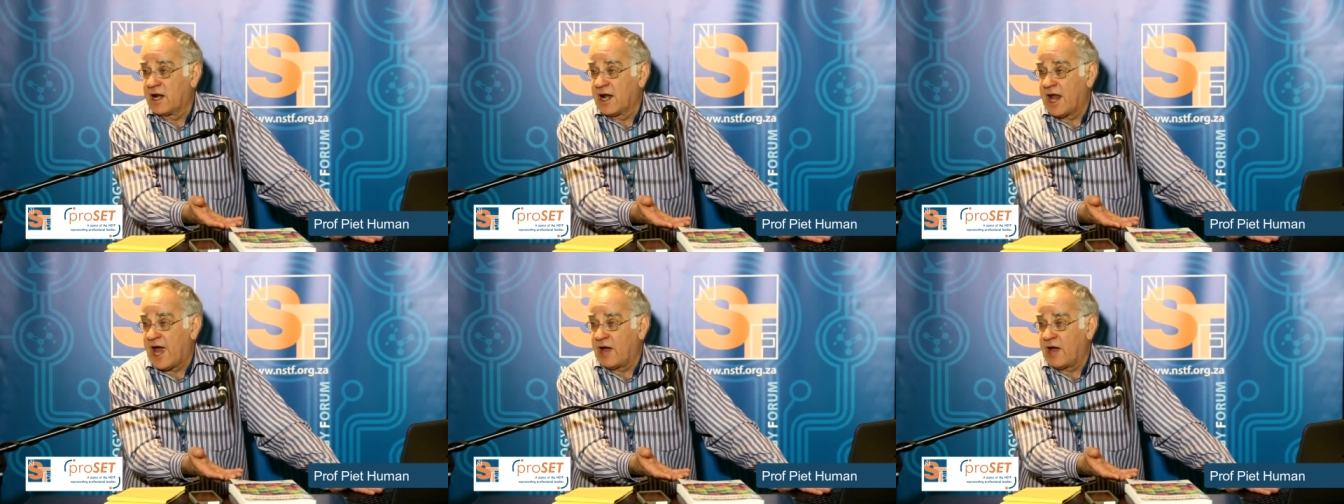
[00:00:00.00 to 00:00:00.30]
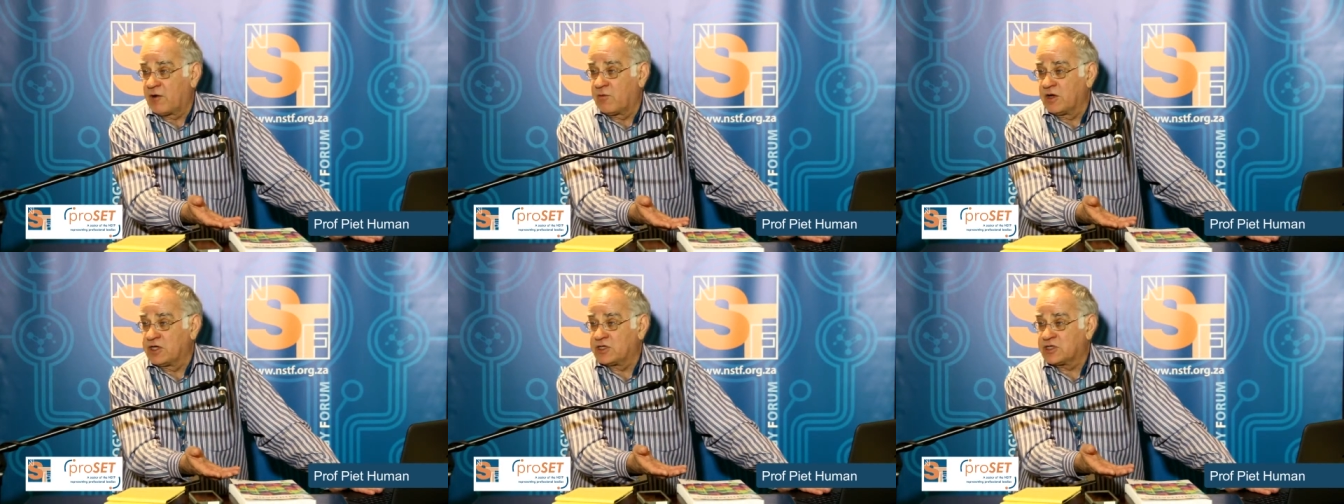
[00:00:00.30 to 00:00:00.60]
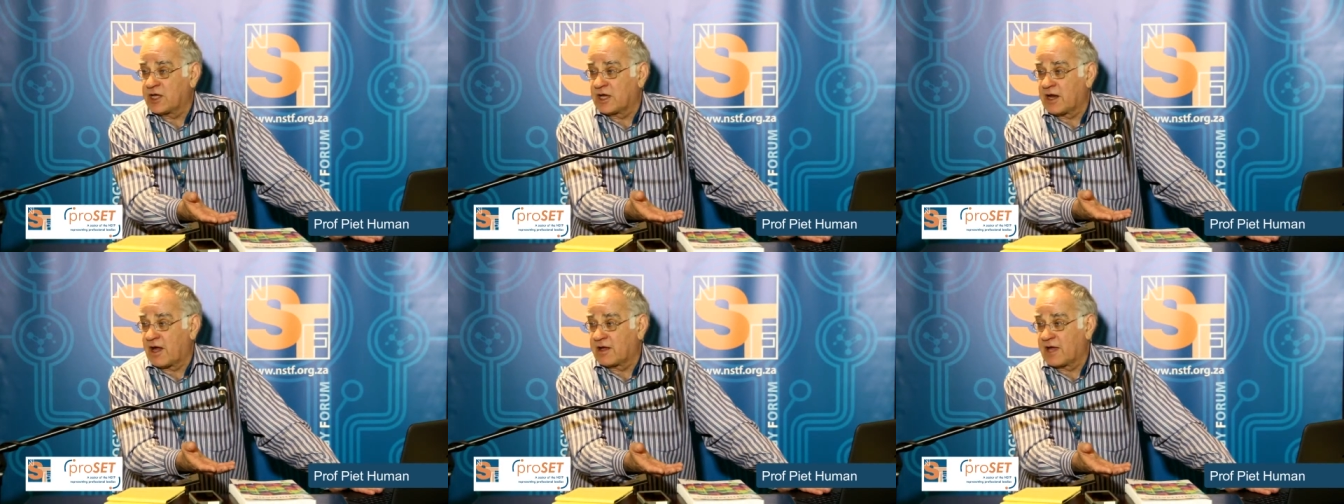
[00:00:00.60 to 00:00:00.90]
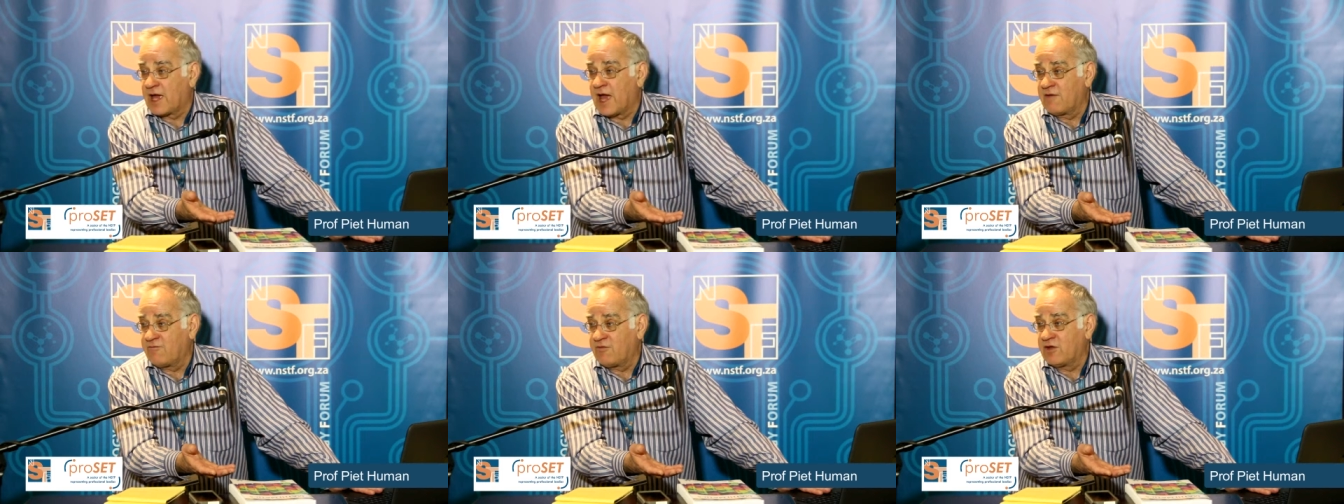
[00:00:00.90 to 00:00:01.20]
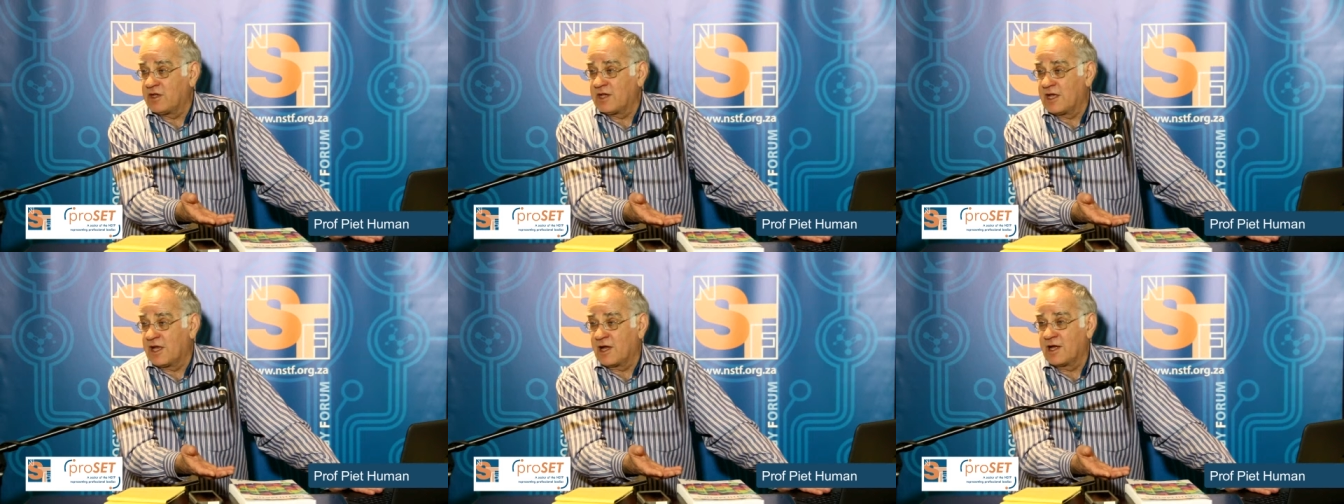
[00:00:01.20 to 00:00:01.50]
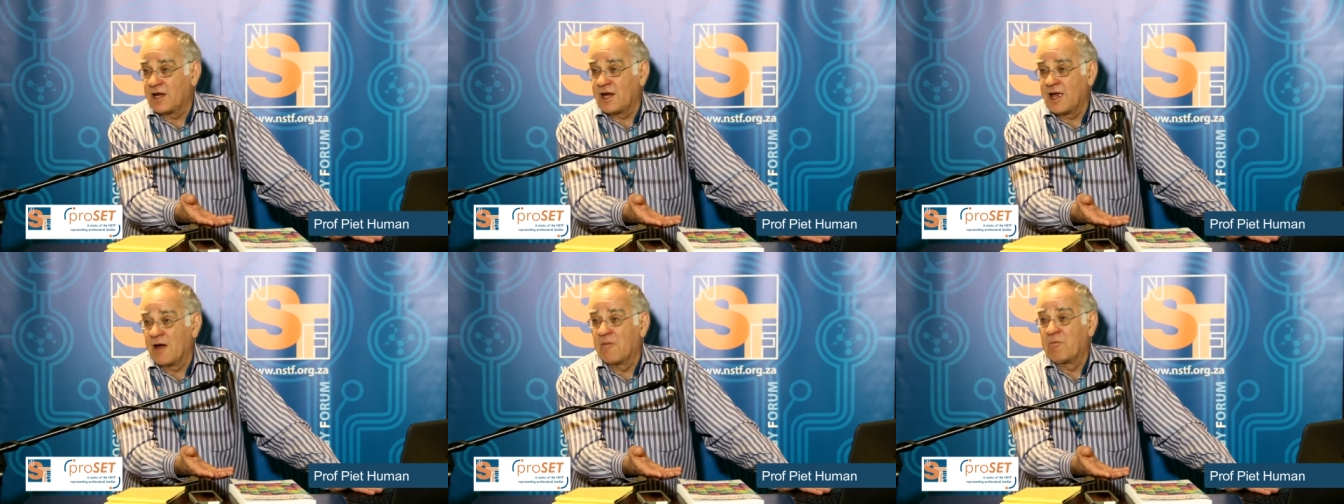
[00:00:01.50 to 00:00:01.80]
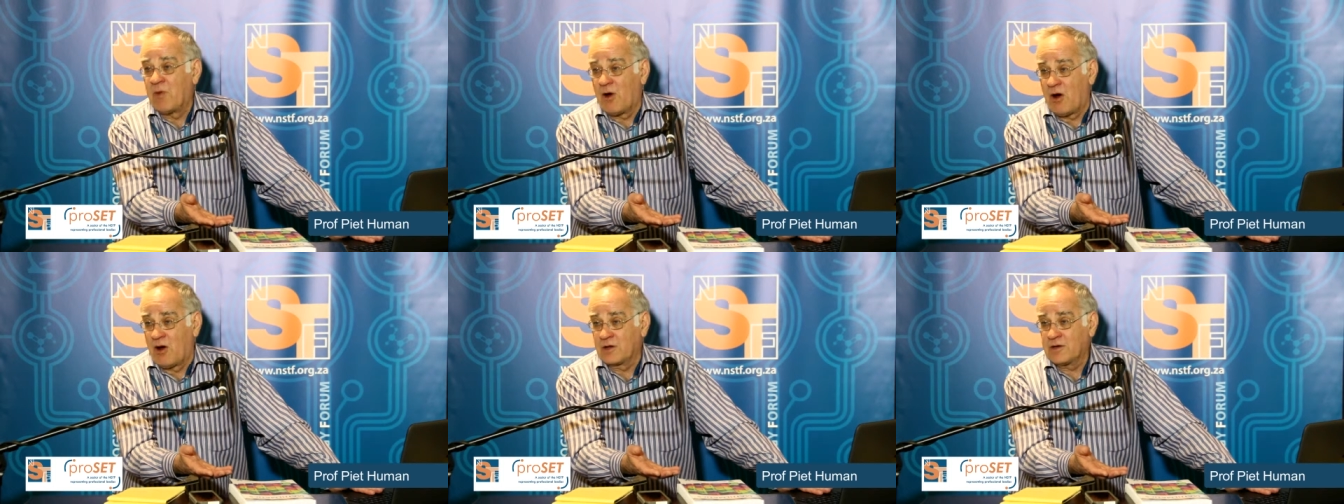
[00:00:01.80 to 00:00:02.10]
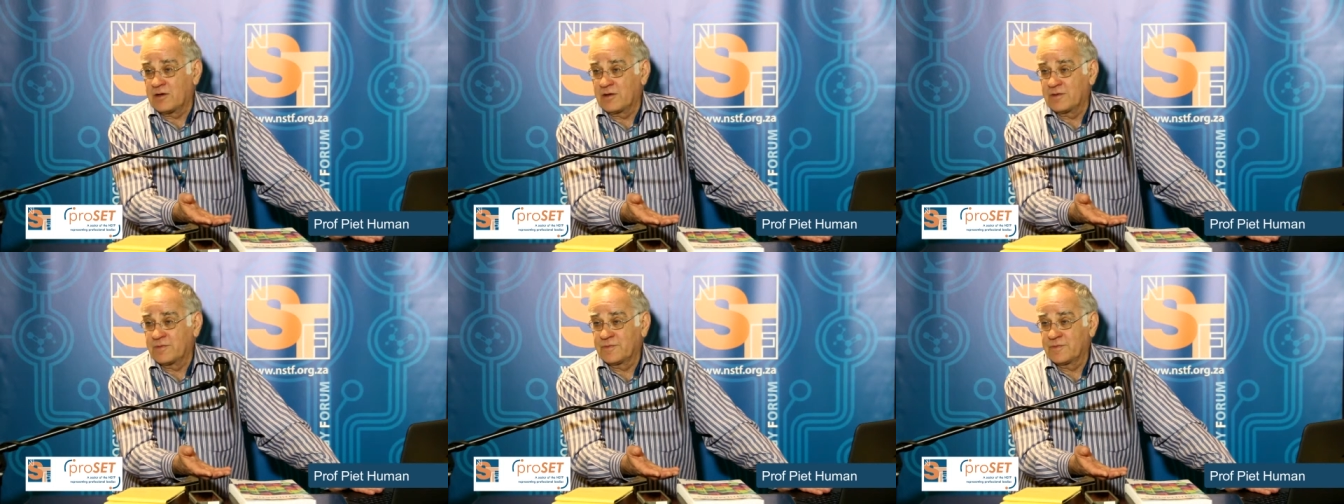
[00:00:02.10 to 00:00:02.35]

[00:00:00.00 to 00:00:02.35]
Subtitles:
language that I gave in the earlier part.